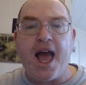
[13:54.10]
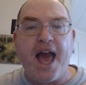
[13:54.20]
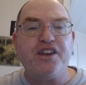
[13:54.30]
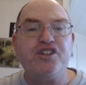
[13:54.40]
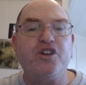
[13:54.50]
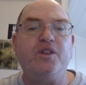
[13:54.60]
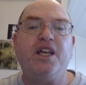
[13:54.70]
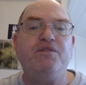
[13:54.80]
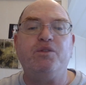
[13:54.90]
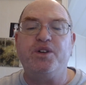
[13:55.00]
I just don't
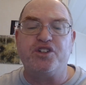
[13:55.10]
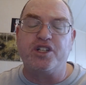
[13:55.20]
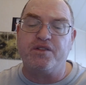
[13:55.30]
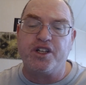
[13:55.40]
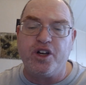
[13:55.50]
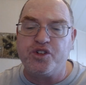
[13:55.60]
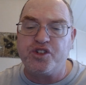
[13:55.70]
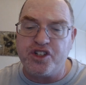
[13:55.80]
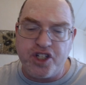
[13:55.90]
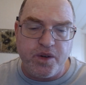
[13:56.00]
love what Wizards of the Coast
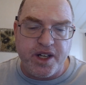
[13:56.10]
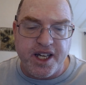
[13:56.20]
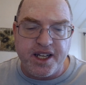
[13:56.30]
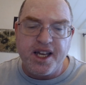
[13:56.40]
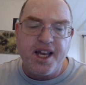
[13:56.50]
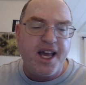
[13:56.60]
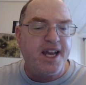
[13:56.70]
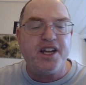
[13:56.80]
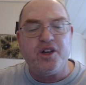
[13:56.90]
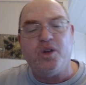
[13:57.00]
is doing it
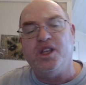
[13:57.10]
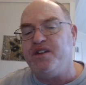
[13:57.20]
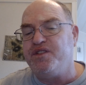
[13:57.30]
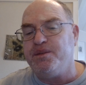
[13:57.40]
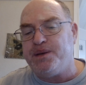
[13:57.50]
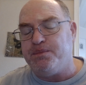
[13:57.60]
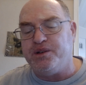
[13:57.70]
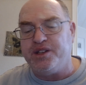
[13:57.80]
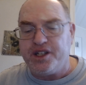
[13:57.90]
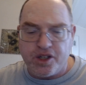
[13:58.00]
and I don't love the
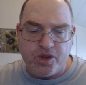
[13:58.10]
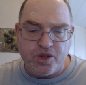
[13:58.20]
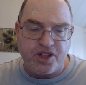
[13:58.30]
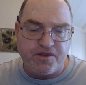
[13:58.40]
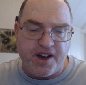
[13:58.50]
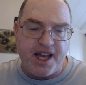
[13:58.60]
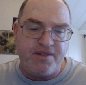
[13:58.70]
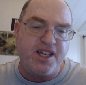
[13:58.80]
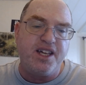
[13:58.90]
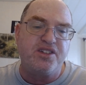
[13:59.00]
people that uses
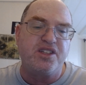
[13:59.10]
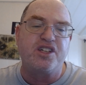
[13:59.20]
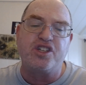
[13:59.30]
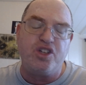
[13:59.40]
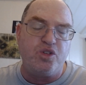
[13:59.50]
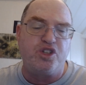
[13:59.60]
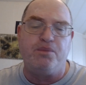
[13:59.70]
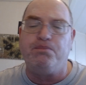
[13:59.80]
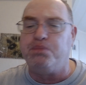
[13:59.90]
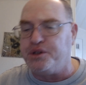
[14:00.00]
5e as an excuse to
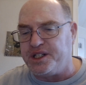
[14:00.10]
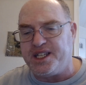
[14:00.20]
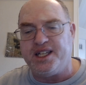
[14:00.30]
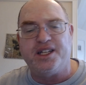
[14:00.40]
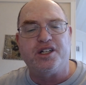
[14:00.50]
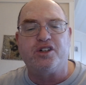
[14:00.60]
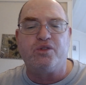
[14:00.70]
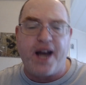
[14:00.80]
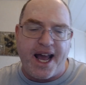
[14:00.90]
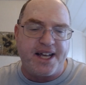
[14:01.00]
bully and
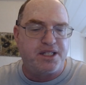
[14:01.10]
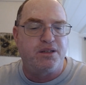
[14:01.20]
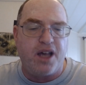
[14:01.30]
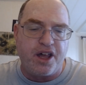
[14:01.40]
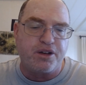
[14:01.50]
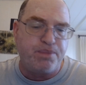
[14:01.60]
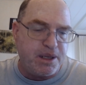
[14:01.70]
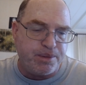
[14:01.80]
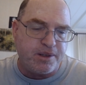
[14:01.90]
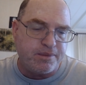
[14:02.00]
harass other
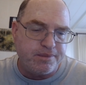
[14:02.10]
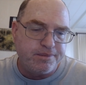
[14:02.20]
people,